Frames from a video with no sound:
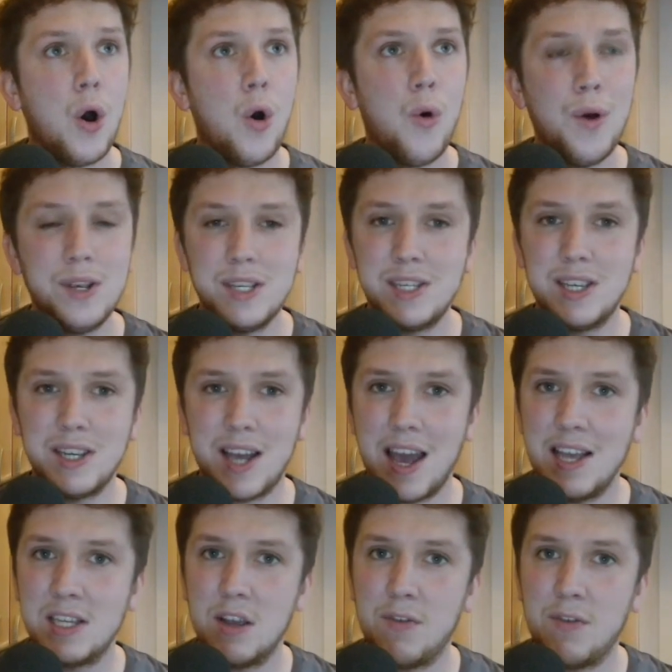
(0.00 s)
Or is this a
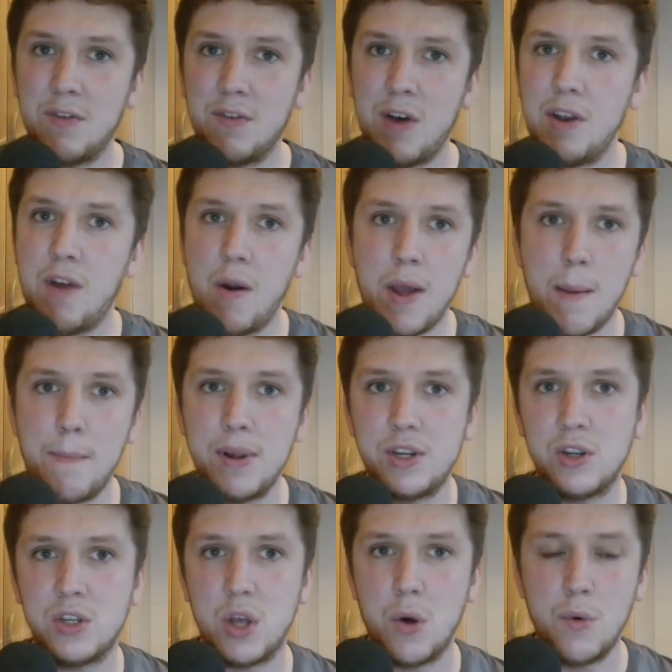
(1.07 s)
case of having very
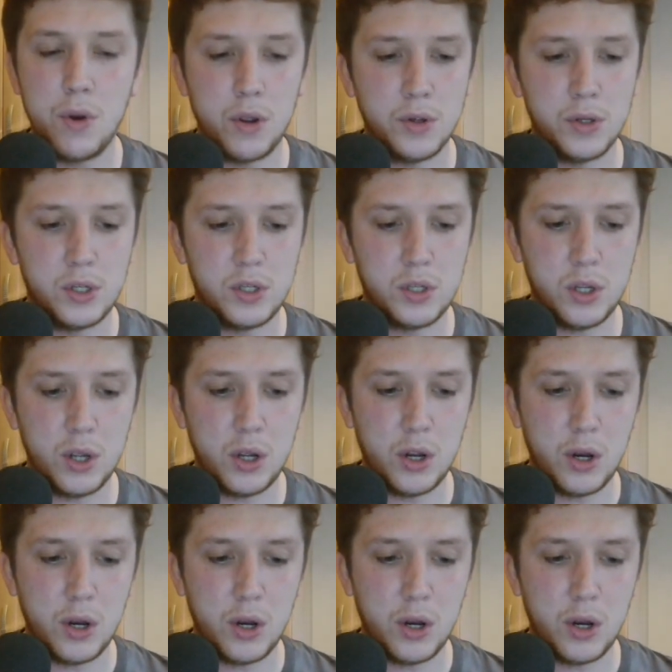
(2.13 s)
ambitious owners?